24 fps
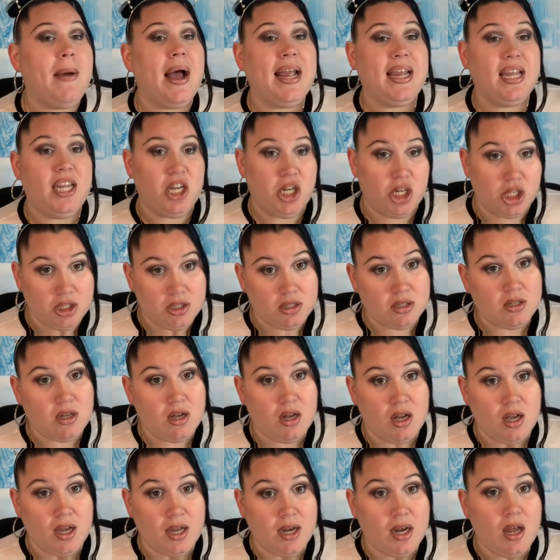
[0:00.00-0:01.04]
I hear it's
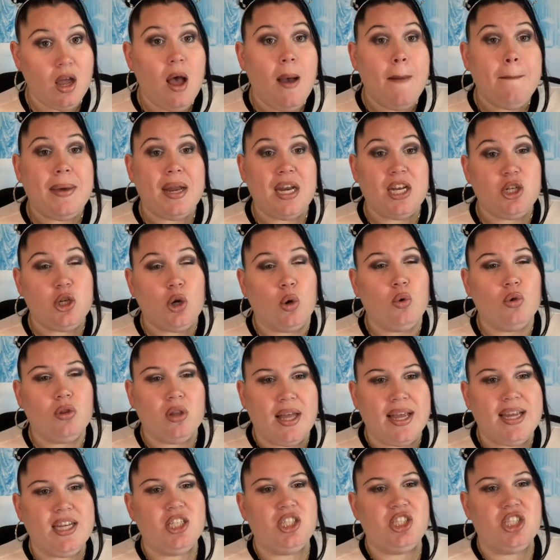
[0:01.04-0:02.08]
good, but I don't
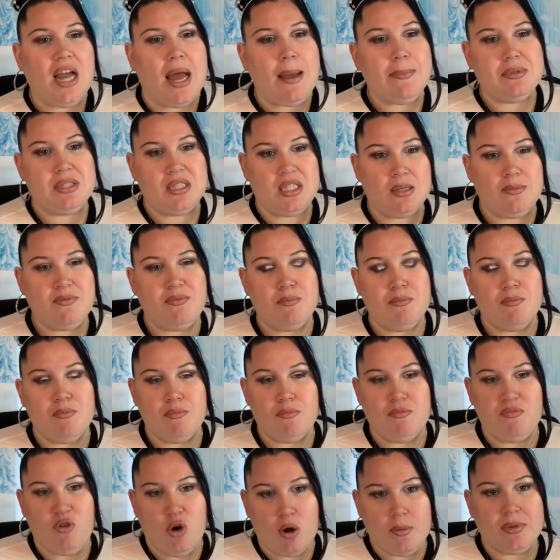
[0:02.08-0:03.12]
like chapstick
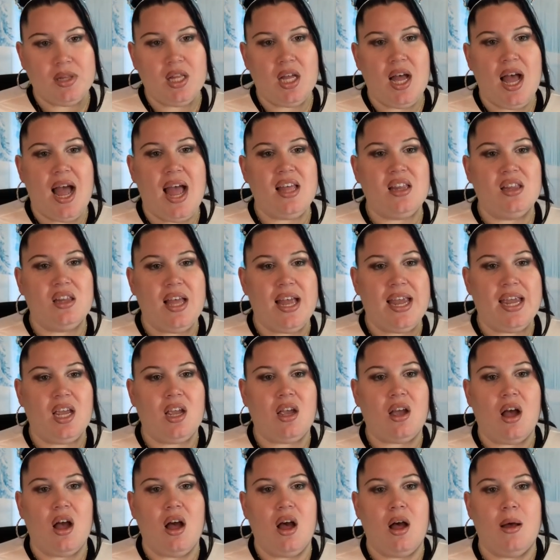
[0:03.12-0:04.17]
formula. I
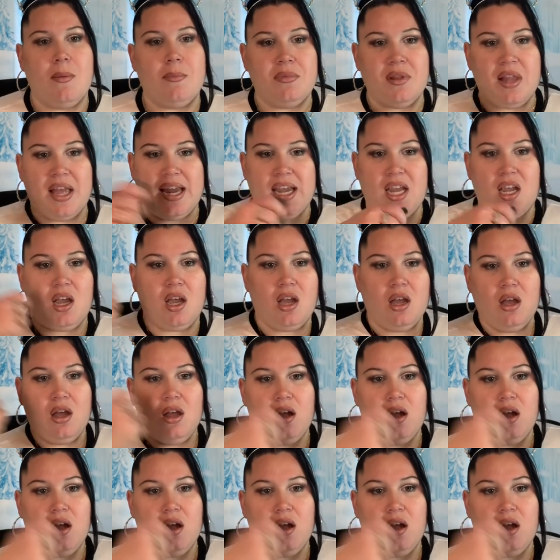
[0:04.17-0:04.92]
like, um, like,